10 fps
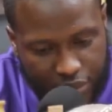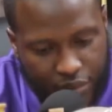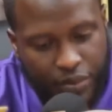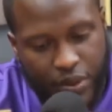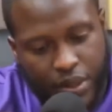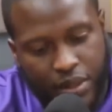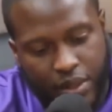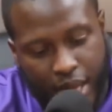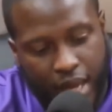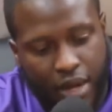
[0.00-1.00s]
forever.
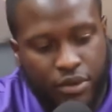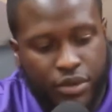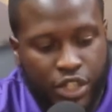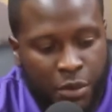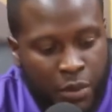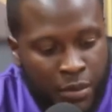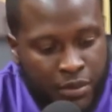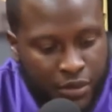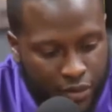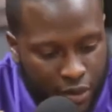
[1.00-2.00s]
Now, jump
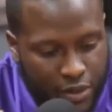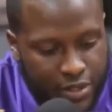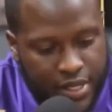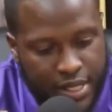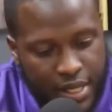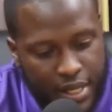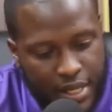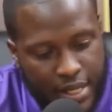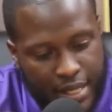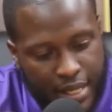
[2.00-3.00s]
up to verse
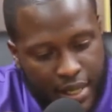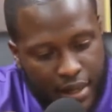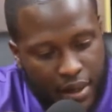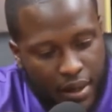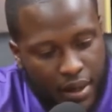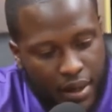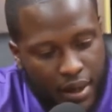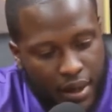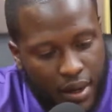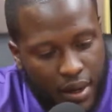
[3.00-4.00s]

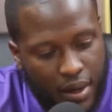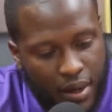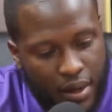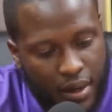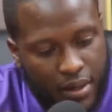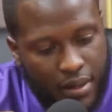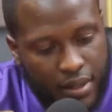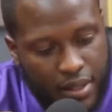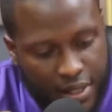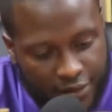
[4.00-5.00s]
uh,
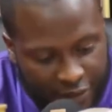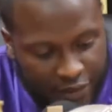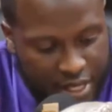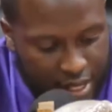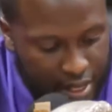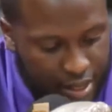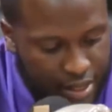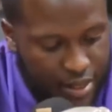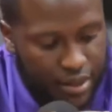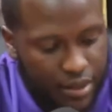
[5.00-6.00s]

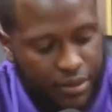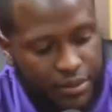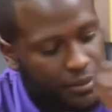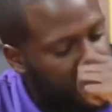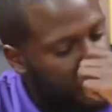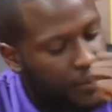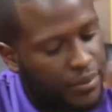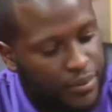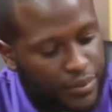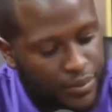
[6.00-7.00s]
56.
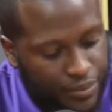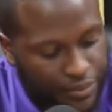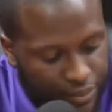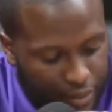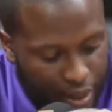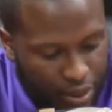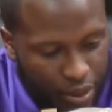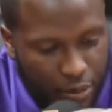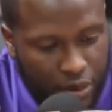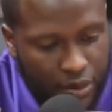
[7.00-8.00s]
Verse 56.
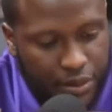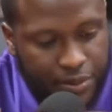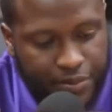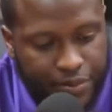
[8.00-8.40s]
Come on.